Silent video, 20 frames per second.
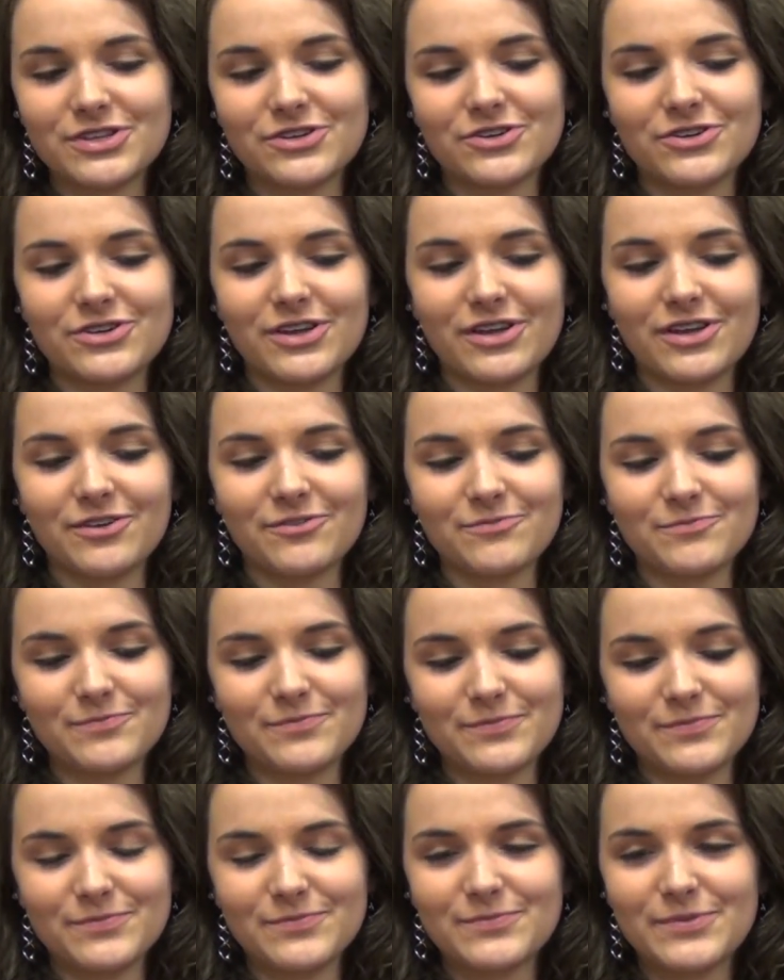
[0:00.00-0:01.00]
internet,
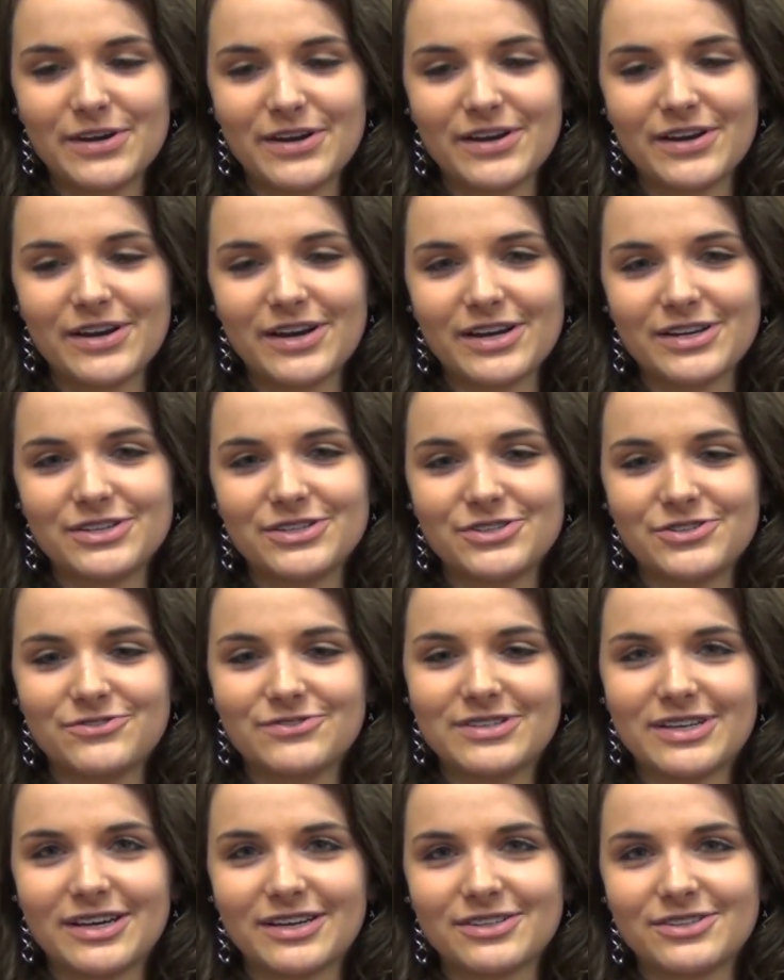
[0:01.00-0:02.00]
but I do
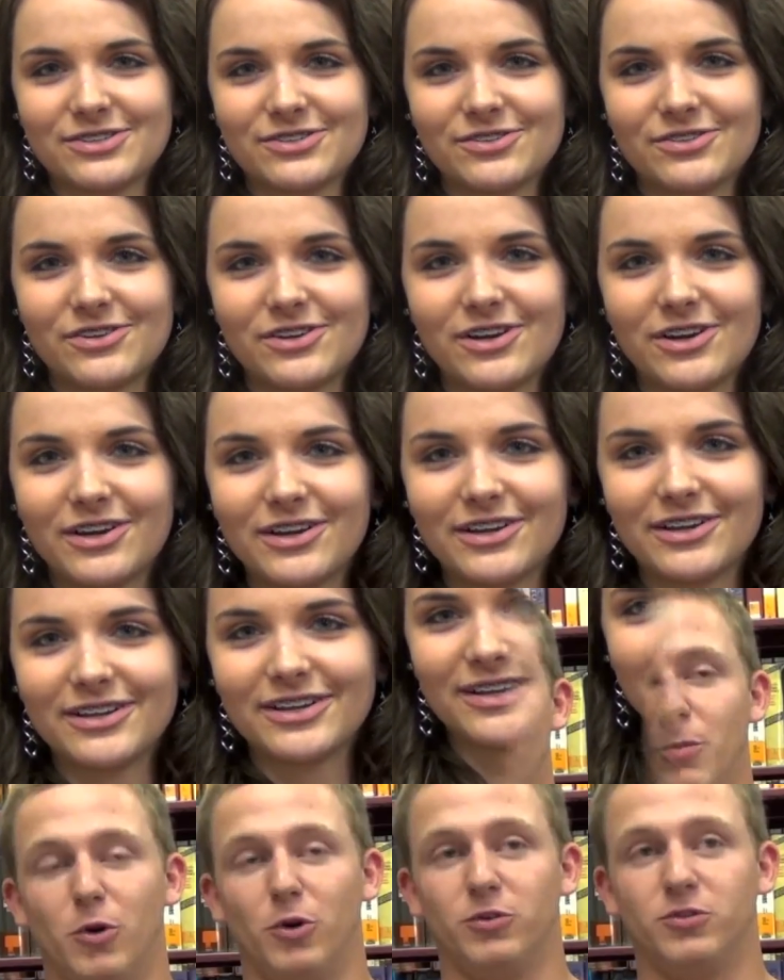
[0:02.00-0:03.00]
text a lot. The
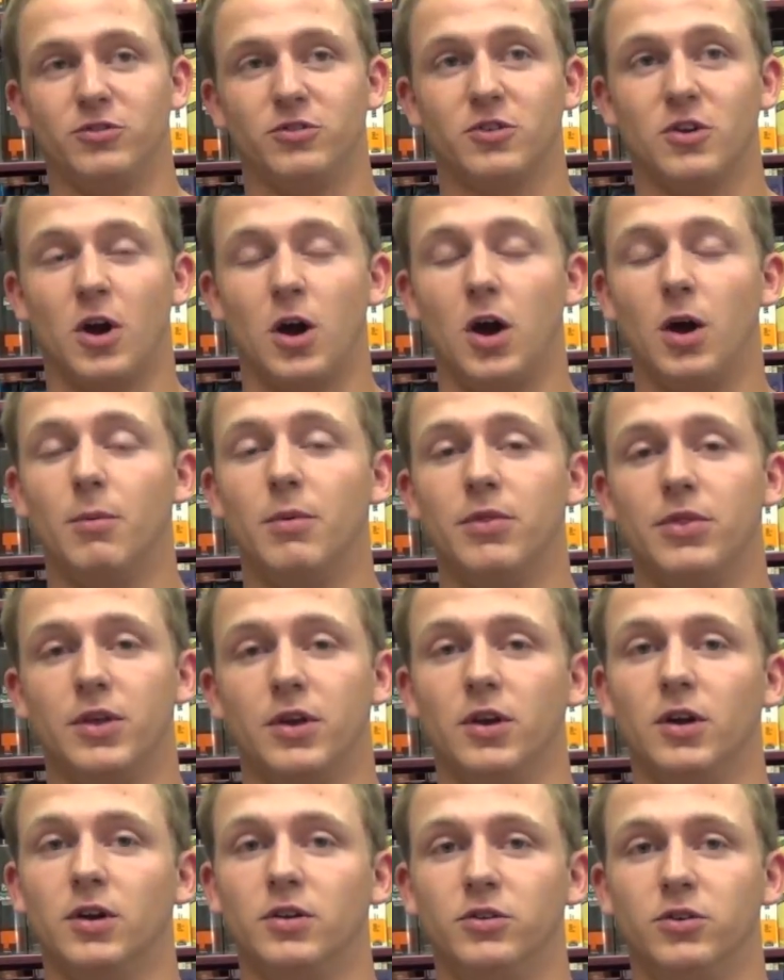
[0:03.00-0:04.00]
most common thing
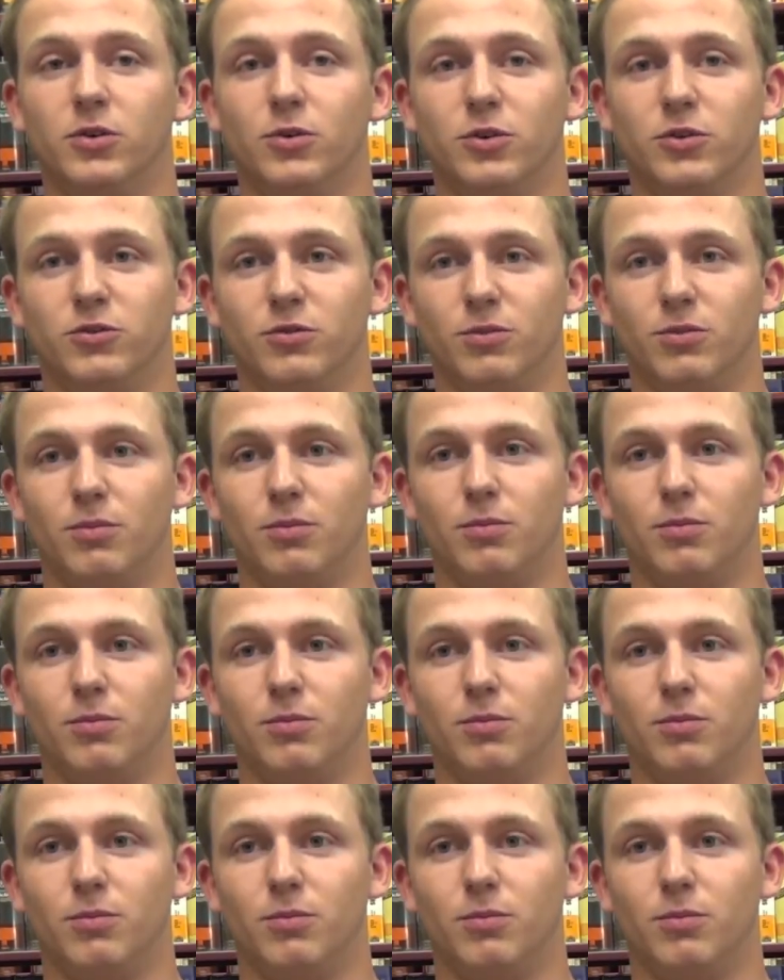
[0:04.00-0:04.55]
I do is